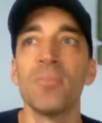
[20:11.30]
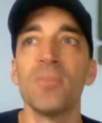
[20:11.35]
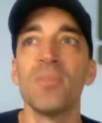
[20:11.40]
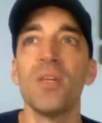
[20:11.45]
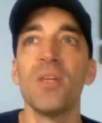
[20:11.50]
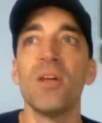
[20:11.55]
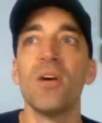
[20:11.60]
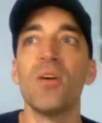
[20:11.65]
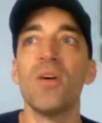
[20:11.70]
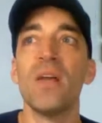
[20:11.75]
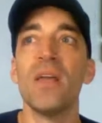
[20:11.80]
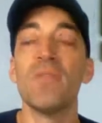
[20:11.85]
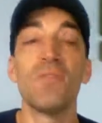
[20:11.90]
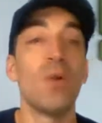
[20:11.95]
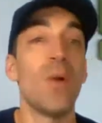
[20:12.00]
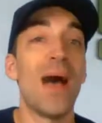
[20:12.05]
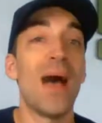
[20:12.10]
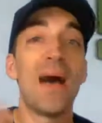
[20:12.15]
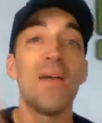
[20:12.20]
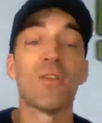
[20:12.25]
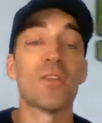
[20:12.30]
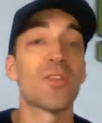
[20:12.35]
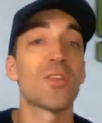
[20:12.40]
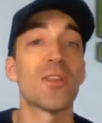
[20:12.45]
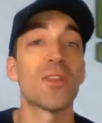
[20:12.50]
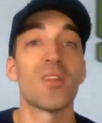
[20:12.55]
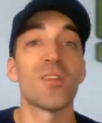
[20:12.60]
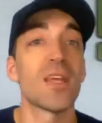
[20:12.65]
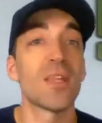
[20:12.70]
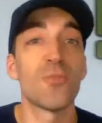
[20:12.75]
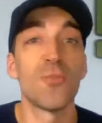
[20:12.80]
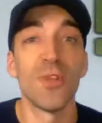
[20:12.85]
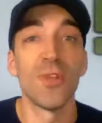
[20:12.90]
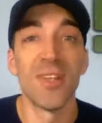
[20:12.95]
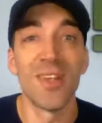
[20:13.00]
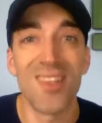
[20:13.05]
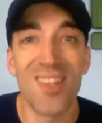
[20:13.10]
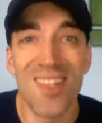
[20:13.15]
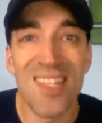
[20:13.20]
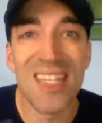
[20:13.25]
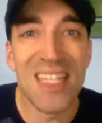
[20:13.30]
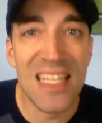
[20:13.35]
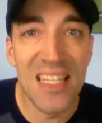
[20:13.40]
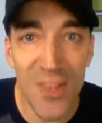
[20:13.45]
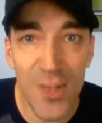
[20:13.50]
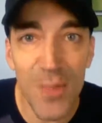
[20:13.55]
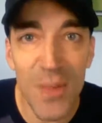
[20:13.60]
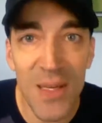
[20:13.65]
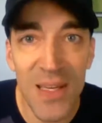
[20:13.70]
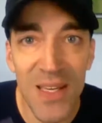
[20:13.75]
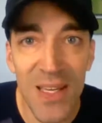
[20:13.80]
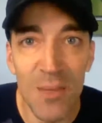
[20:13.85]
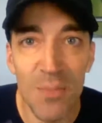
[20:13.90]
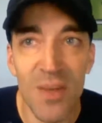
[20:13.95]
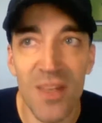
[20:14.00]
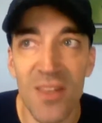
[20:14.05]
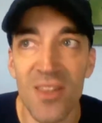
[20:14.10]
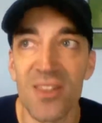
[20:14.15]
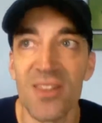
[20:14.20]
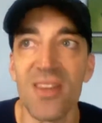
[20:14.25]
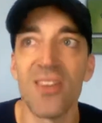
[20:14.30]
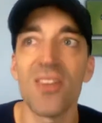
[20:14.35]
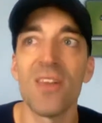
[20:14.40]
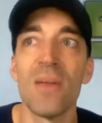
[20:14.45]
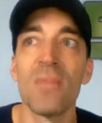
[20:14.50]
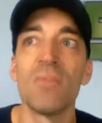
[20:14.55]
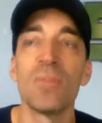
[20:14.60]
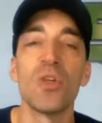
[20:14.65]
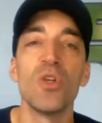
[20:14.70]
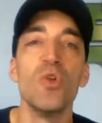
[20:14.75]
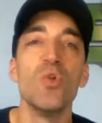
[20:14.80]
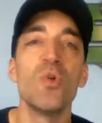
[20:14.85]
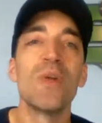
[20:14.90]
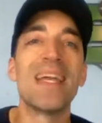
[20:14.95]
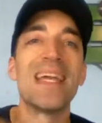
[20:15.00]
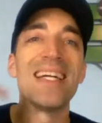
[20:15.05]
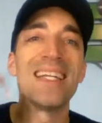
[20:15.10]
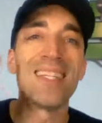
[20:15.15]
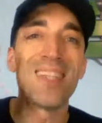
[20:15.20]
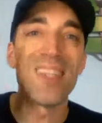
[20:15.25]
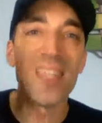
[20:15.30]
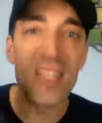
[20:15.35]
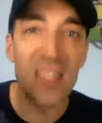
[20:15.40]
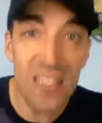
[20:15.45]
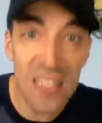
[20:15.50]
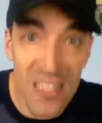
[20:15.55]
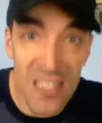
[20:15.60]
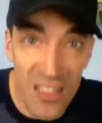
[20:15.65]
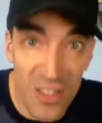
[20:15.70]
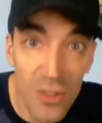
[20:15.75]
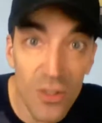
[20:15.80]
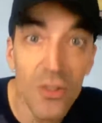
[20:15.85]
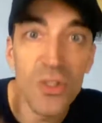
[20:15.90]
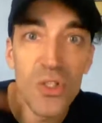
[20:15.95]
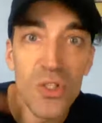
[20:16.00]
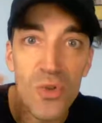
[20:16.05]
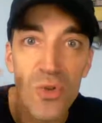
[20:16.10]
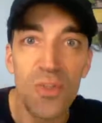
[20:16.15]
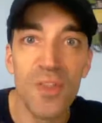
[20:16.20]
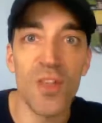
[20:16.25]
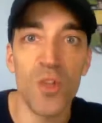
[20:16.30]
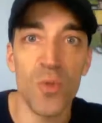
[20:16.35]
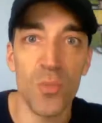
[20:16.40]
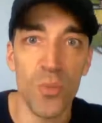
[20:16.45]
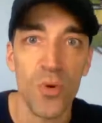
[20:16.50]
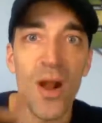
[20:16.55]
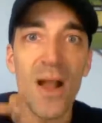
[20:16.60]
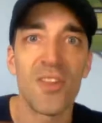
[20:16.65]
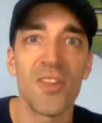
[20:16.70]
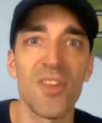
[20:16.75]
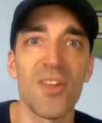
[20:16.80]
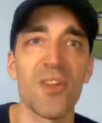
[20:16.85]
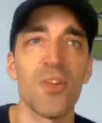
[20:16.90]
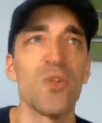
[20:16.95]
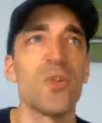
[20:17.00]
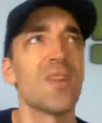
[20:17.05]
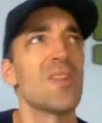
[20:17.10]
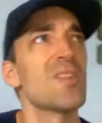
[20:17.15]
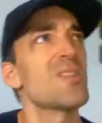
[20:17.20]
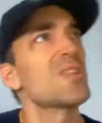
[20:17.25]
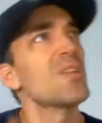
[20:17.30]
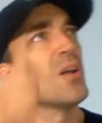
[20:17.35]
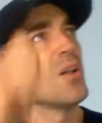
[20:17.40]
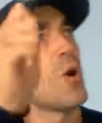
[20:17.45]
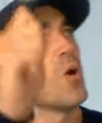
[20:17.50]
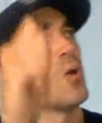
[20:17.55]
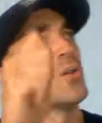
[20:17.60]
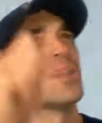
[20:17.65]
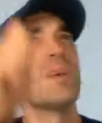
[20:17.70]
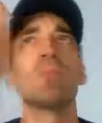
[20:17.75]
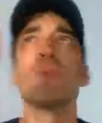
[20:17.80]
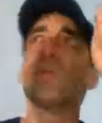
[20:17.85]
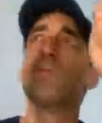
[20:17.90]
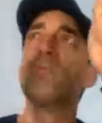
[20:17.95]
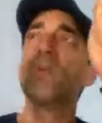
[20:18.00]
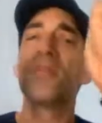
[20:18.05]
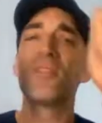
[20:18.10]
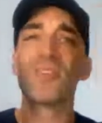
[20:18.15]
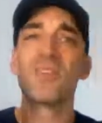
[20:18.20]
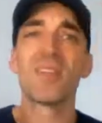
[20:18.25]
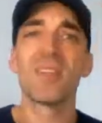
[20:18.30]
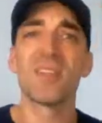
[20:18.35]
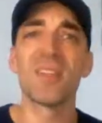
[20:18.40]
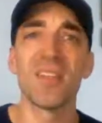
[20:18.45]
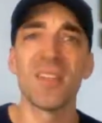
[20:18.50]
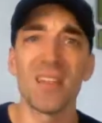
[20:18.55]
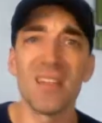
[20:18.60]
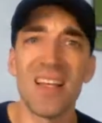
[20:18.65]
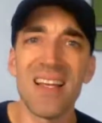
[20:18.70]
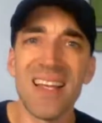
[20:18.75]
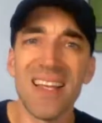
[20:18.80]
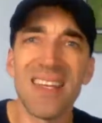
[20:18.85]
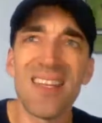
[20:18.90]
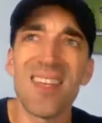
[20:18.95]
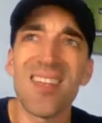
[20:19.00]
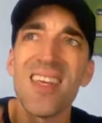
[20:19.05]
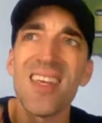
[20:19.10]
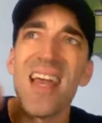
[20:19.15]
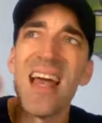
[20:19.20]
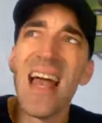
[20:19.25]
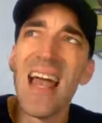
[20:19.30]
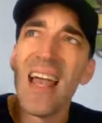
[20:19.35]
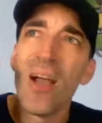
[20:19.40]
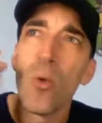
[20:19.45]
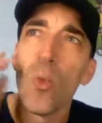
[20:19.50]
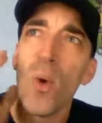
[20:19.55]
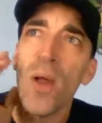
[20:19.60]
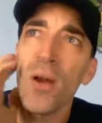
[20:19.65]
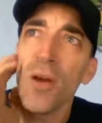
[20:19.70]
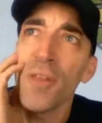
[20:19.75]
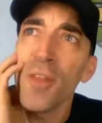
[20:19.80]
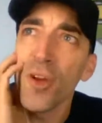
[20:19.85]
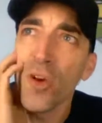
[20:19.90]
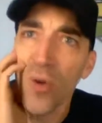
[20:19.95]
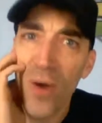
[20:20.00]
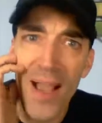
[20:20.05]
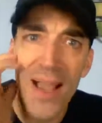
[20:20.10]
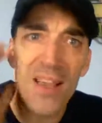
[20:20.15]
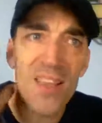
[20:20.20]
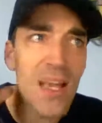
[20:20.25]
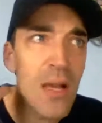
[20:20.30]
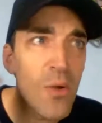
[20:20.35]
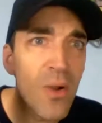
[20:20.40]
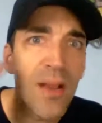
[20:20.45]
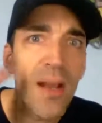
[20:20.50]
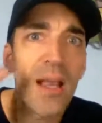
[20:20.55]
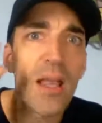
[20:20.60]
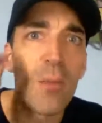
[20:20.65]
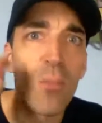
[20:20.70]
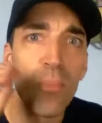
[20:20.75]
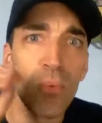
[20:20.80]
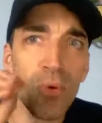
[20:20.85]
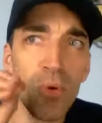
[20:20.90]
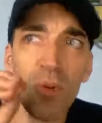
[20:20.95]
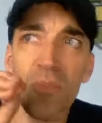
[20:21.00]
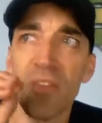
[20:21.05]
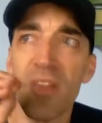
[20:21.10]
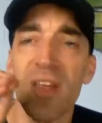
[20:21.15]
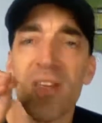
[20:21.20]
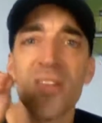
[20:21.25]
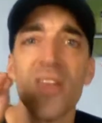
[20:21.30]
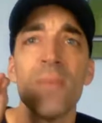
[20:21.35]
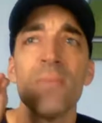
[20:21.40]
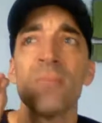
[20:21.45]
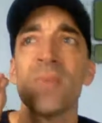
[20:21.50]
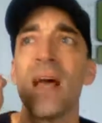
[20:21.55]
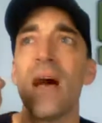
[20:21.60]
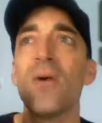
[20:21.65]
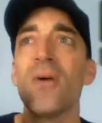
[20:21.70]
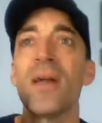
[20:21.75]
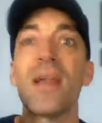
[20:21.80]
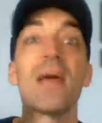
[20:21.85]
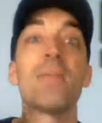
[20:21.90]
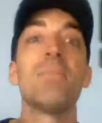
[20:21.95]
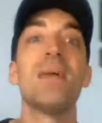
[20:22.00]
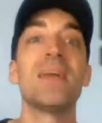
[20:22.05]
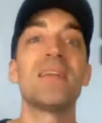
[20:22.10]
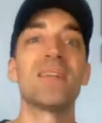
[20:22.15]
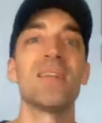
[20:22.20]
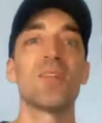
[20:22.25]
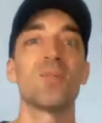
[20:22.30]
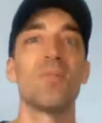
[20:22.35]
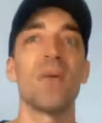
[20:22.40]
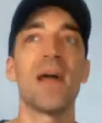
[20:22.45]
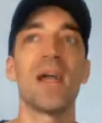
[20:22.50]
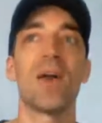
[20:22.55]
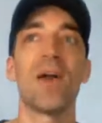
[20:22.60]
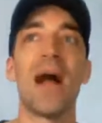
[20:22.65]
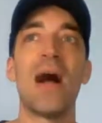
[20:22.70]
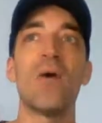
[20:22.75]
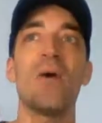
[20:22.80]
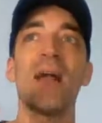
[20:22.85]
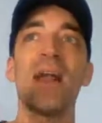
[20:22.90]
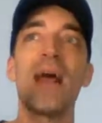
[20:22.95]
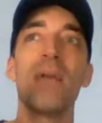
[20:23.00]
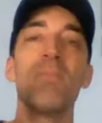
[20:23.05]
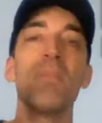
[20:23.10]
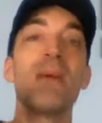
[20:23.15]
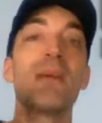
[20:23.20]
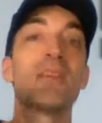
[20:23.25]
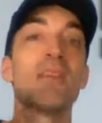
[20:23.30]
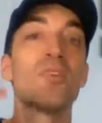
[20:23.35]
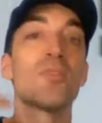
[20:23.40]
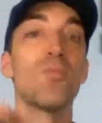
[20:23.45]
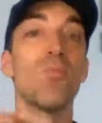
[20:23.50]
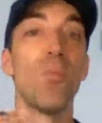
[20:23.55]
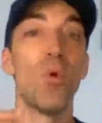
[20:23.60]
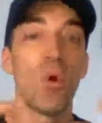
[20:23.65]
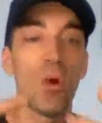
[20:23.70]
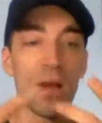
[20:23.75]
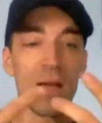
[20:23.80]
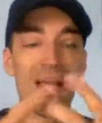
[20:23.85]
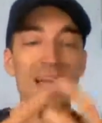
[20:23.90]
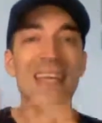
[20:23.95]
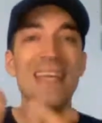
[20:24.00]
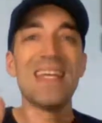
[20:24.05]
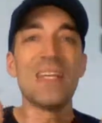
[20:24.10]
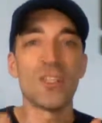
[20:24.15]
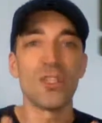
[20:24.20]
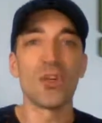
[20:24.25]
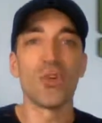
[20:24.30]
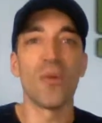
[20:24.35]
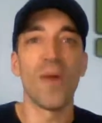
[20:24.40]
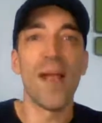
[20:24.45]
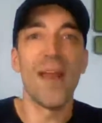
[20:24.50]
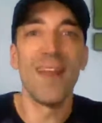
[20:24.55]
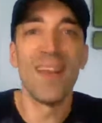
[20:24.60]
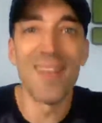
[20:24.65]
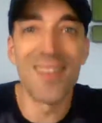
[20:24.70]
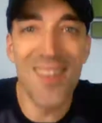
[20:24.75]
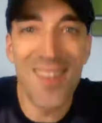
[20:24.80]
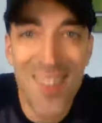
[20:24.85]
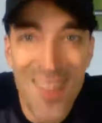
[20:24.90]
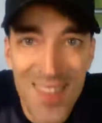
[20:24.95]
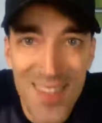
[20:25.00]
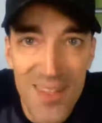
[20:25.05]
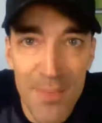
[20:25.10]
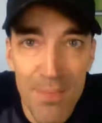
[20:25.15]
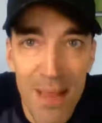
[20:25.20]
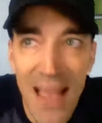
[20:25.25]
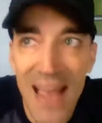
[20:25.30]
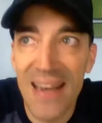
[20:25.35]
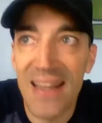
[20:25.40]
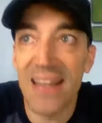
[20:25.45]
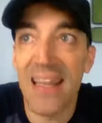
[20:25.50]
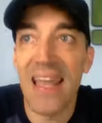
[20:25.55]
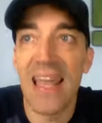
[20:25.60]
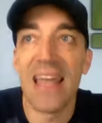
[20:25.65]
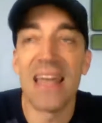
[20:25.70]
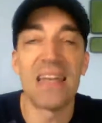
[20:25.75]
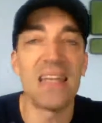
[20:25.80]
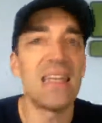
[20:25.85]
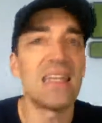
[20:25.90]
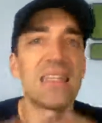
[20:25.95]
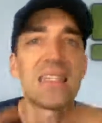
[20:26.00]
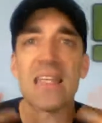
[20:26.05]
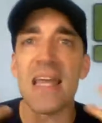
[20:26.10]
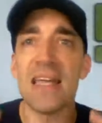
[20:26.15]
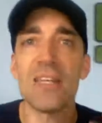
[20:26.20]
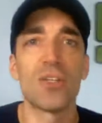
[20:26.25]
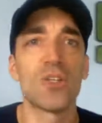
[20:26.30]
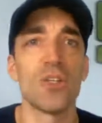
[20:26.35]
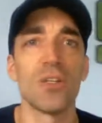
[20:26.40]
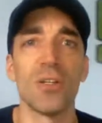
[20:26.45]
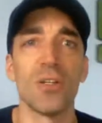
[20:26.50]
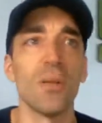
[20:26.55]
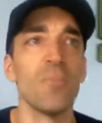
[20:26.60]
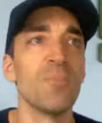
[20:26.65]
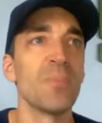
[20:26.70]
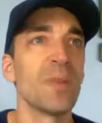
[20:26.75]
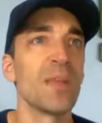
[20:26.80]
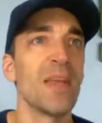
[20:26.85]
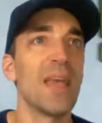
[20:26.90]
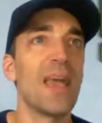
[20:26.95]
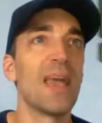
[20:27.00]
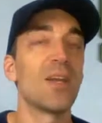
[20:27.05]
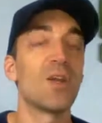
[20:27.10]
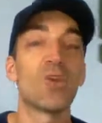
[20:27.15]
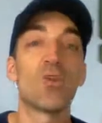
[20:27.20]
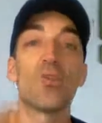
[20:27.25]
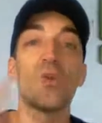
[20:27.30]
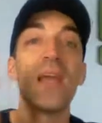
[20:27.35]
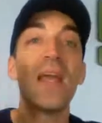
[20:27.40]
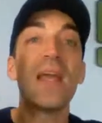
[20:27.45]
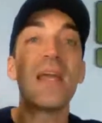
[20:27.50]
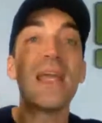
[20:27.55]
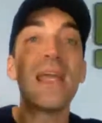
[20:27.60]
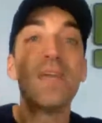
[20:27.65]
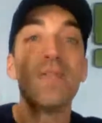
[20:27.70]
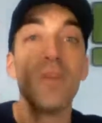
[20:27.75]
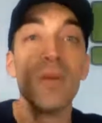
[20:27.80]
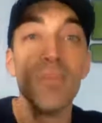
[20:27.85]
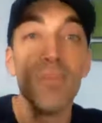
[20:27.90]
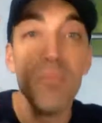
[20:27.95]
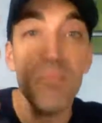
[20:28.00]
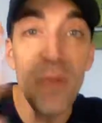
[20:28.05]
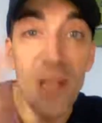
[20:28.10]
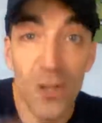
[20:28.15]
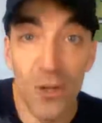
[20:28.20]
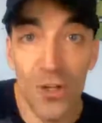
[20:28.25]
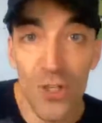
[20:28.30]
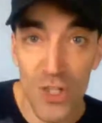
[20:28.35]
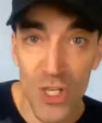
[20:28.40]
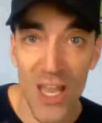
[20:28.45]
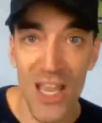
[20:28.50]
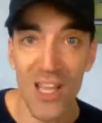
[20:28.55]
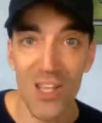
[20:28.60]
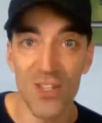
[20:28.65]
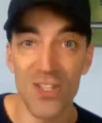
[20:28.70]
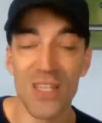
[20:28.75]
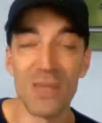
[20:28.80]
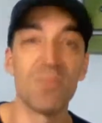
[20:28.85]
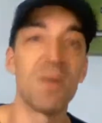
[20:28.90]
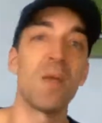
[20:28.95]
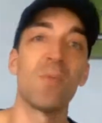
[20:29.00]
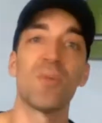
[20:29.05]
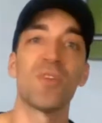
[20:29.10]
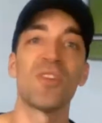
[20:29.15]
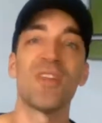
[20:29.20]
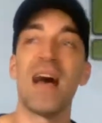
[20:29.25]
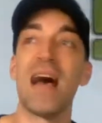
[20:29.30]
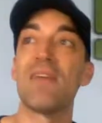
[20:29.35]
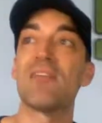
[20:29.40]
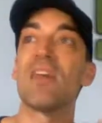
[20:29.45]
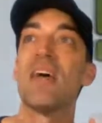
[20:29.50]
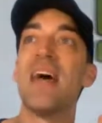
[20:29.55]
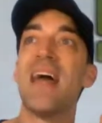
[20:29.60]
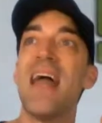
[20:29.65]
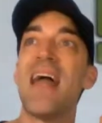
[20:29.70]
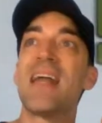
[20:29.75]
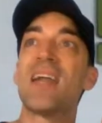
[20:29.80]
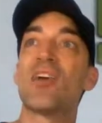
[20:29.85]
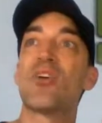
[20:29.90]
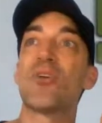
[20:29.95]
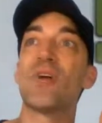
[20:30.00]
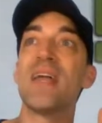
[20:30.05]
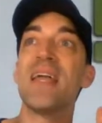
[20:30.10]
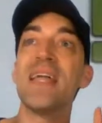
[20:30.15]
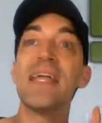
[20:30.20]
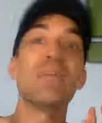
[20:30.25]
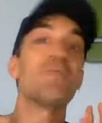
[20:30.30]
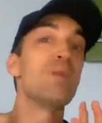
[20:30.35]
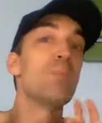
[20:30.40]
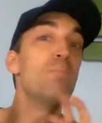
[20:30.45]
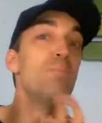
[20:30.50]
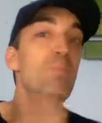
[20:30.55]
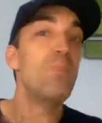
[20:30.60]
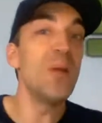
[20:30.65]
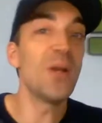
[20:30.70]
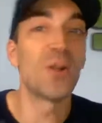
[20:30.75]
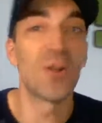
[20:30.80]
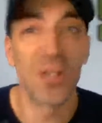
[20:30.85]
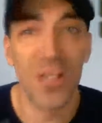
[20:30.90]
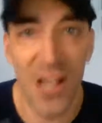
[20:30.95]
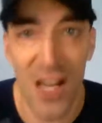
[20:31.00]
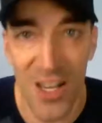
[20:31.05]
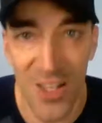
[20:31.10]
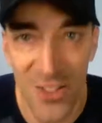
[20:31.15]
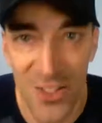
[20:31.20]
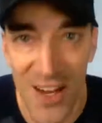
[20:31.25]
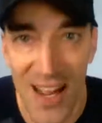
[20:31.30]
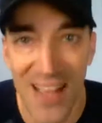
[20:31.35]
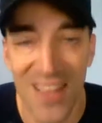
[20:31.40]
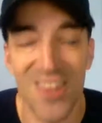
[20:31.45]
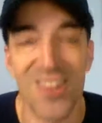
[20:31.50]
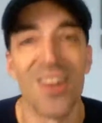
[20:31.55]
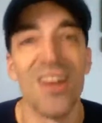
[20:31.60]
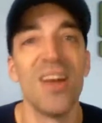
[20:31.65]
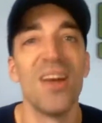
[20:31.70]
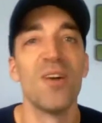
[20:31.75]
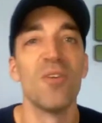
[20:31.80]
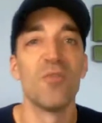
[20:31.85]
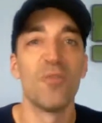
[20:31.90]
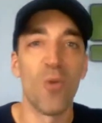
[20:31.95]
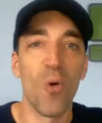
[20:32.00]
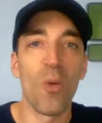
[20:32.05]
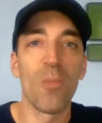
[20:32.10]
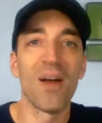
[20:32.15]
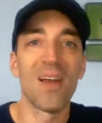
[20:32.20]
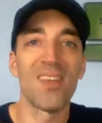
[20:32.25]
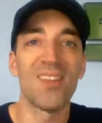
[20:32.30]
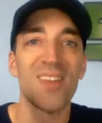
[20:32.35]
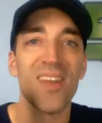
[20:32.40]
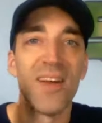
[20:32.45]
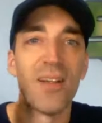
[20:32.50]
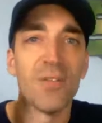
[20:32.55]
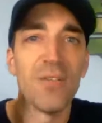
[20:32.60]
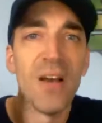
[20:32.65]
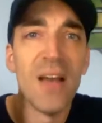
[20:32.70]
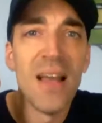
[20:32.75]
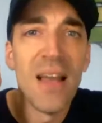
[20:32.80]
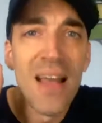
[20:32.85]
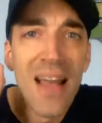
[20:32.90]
You know, if you have a successful existing speaking business, you can still do this process. You can still hold up your business to the light and see, where are the cracks? How can I improve this? How can I make this better? How can I make this more integrated and systematic and intentional and create even bigger change in people's lives and create even bigger contracts for myself?